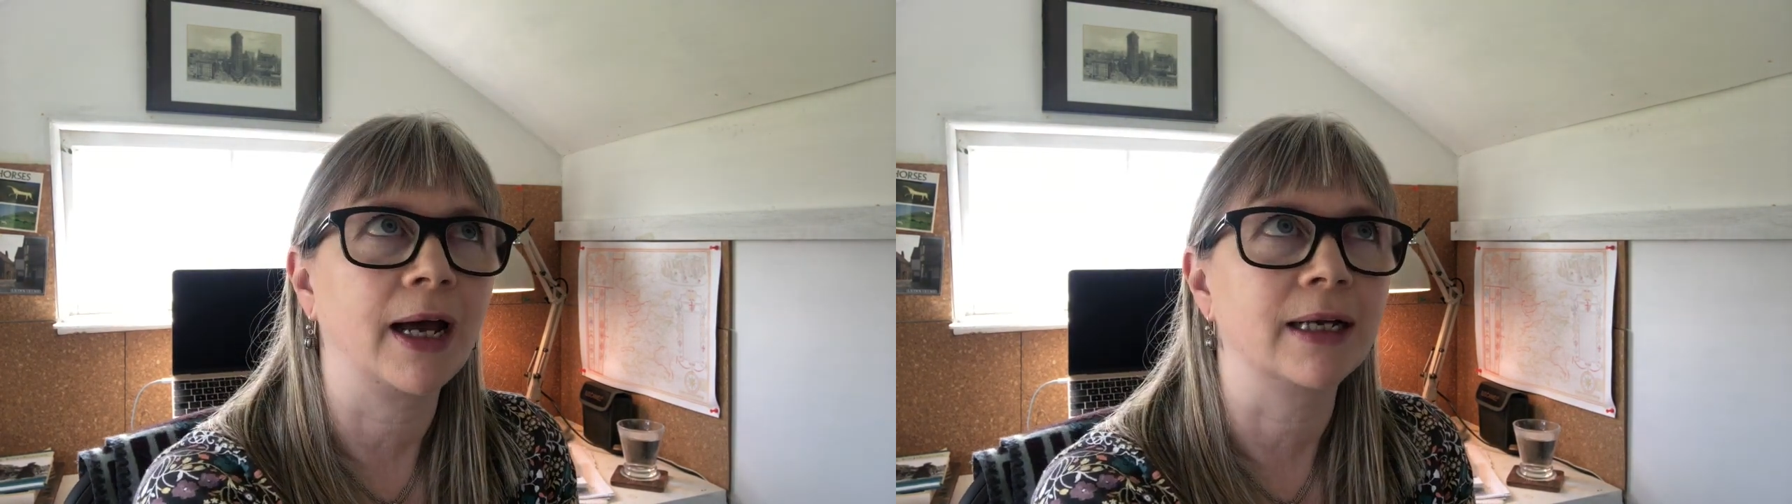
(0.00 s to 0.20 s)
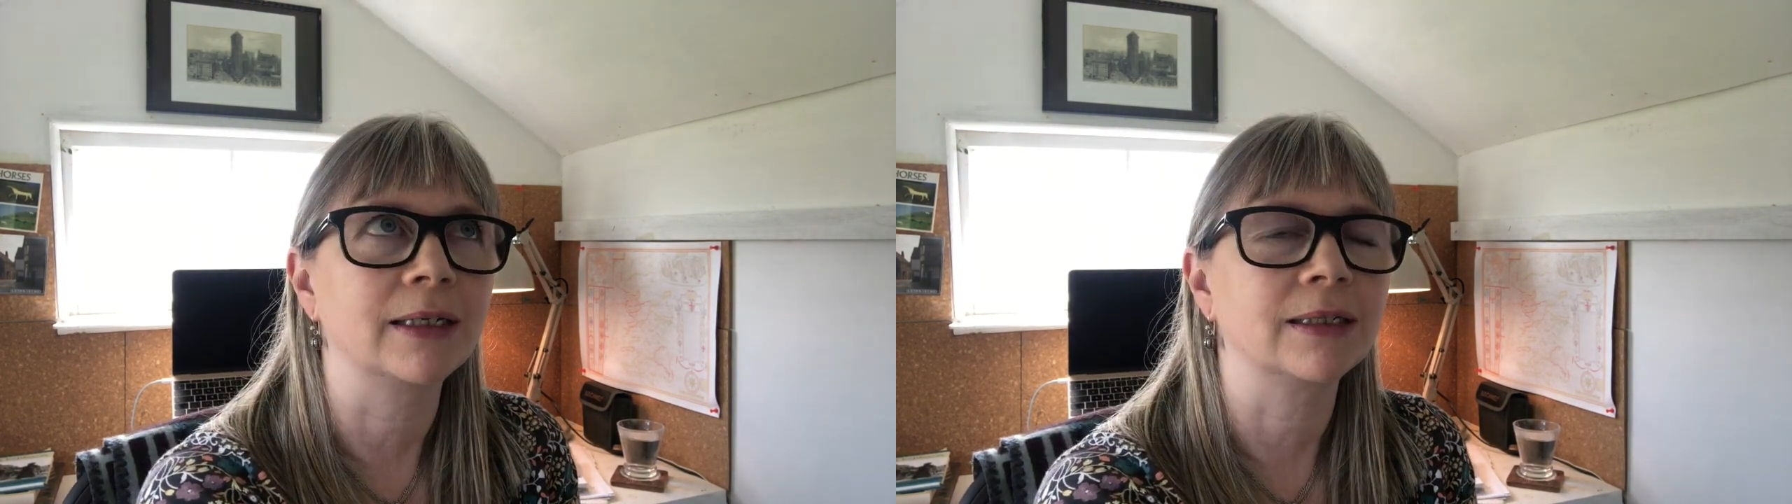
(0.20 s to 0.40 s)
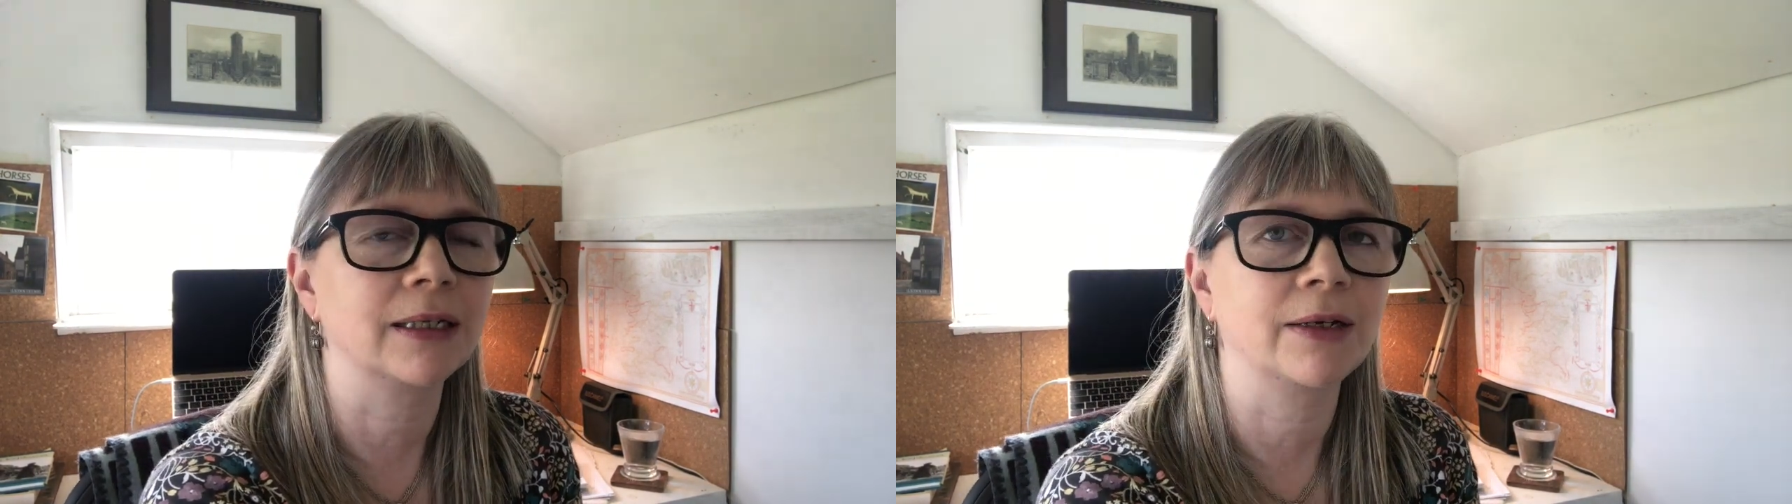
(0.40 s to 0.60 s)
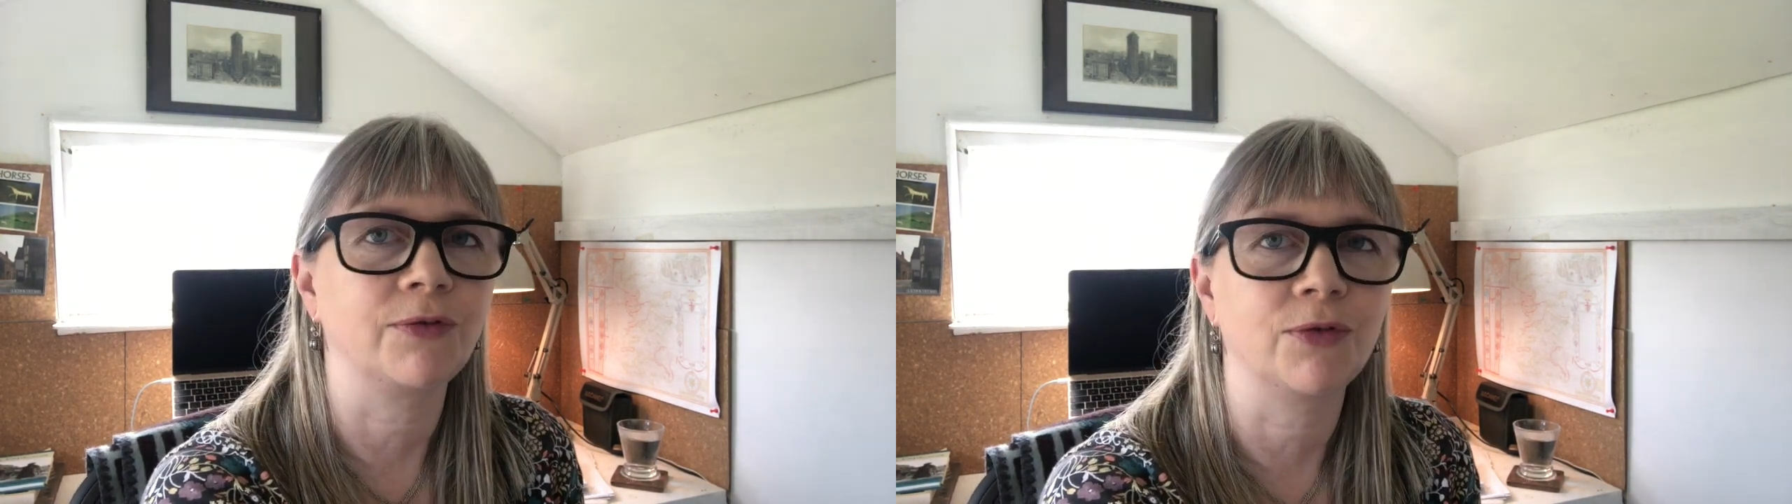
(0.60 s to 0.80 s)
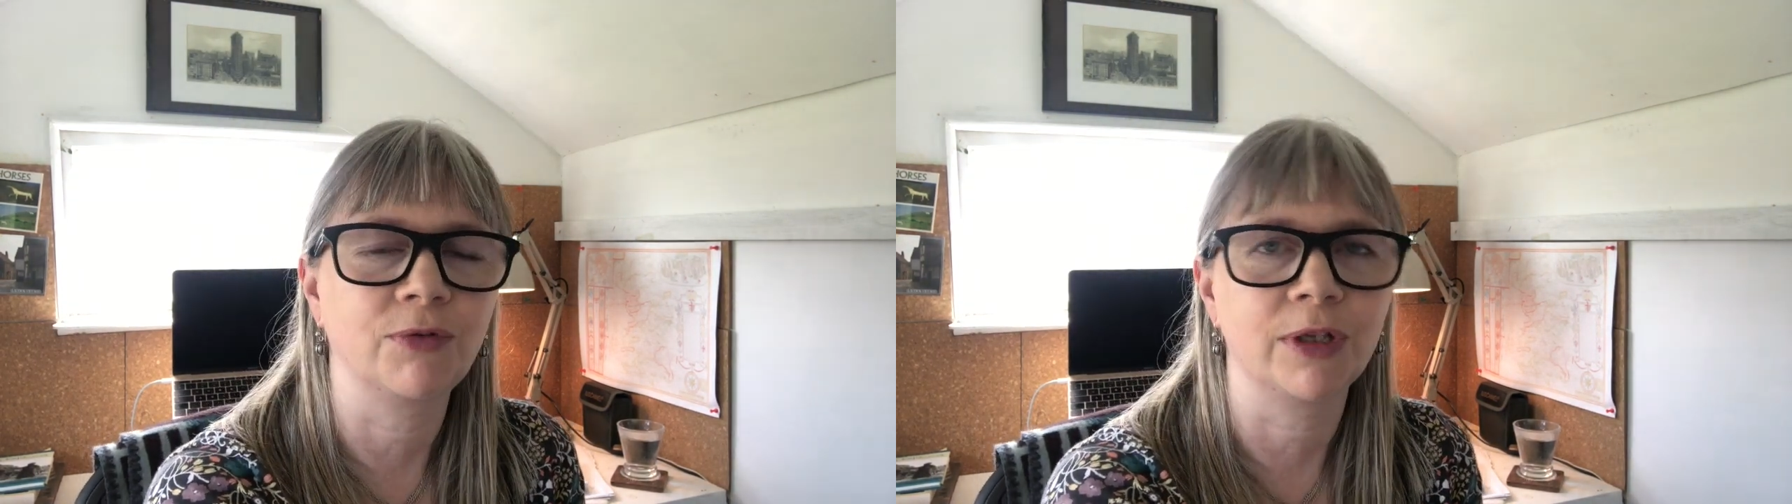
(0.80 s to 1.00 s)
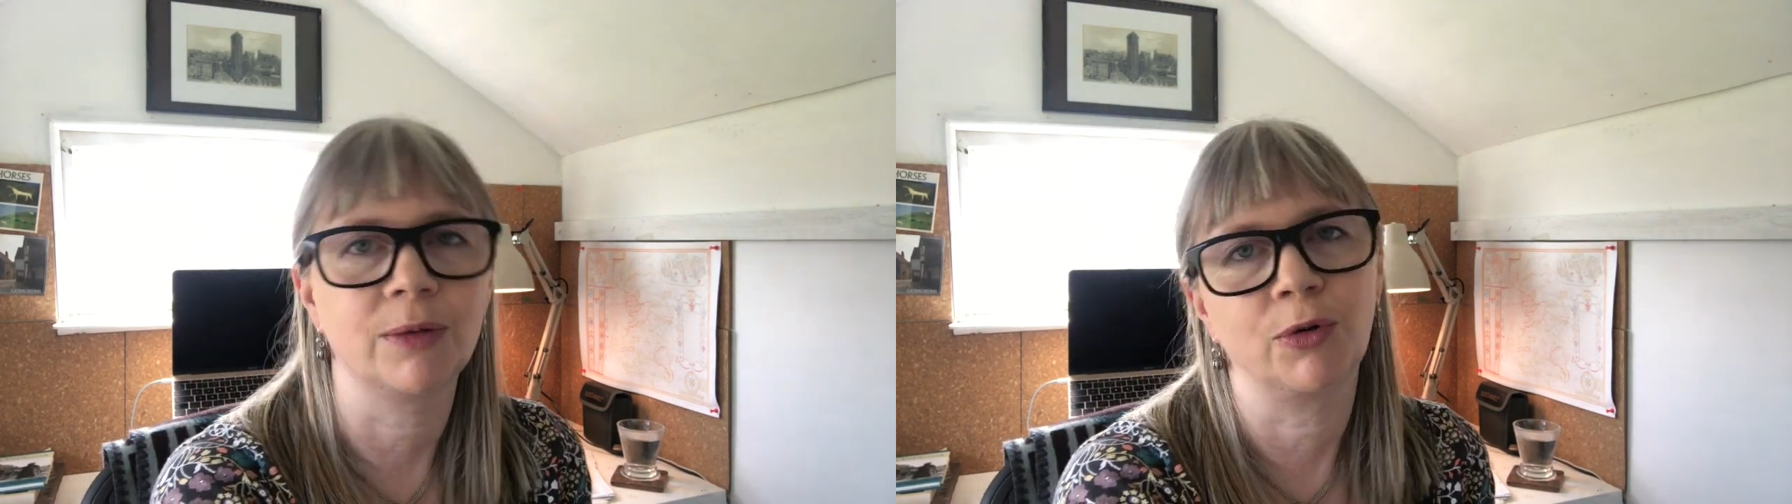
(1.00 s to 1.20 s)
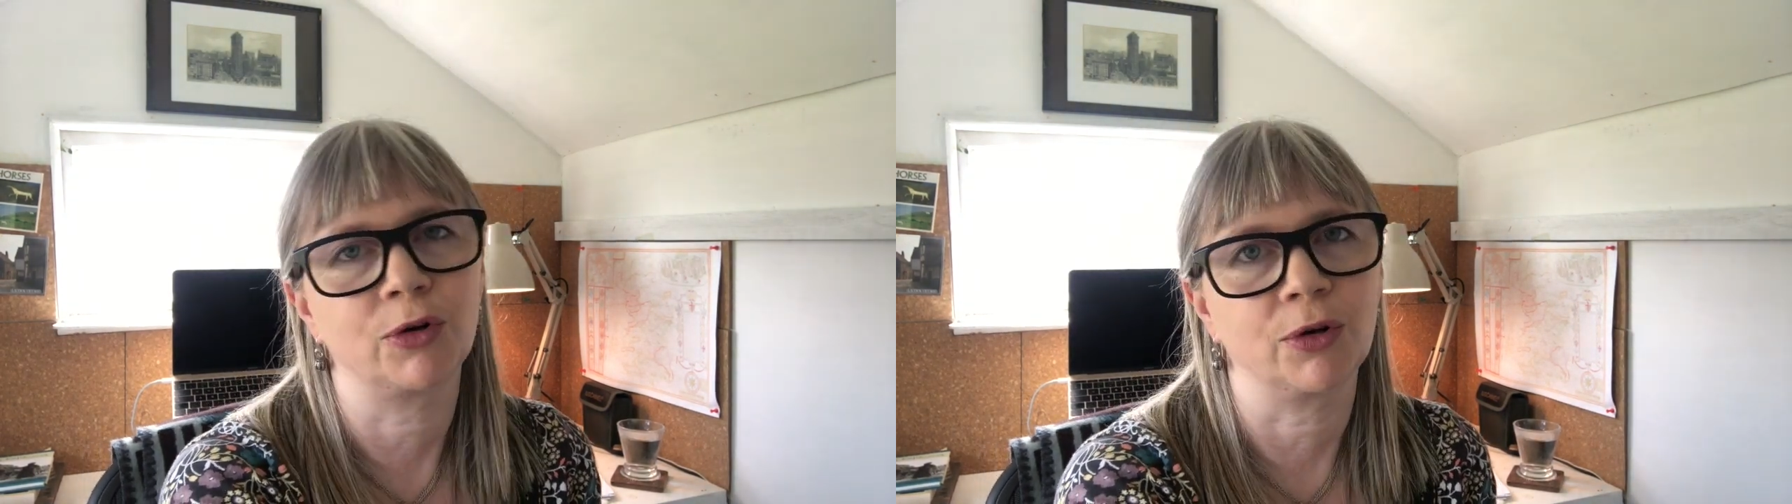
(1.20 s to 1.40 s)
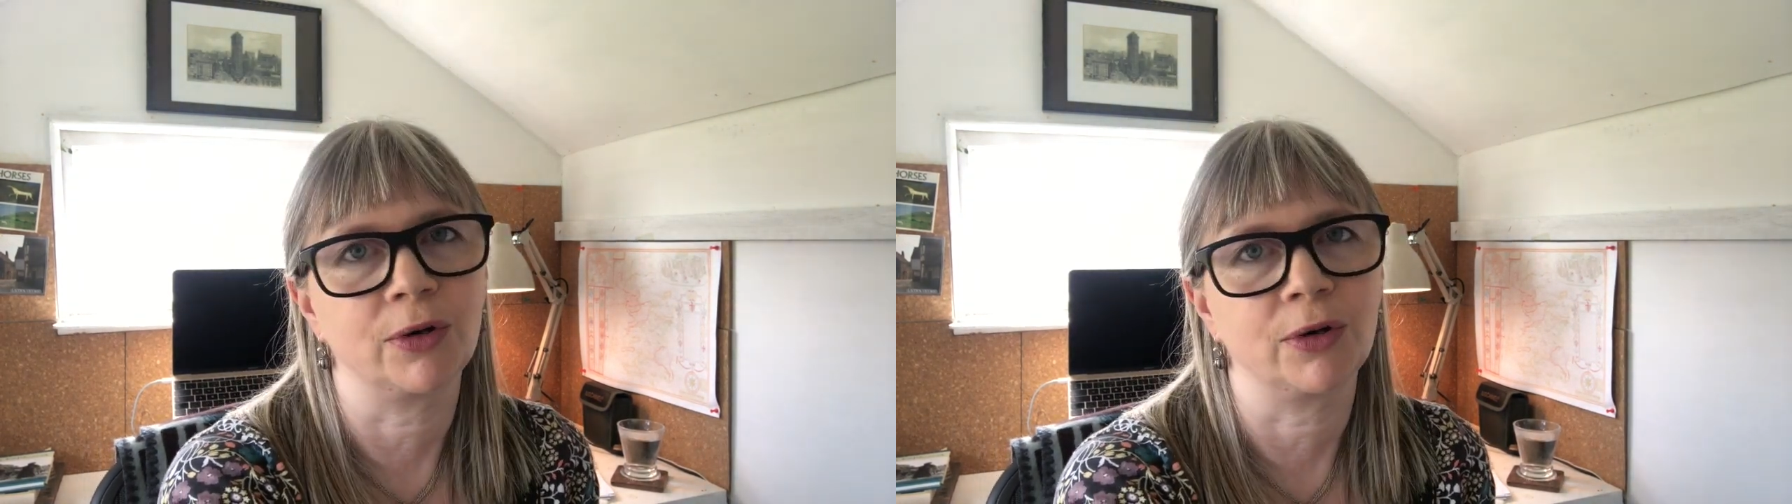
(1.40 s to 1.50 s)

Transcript: and if you read the book,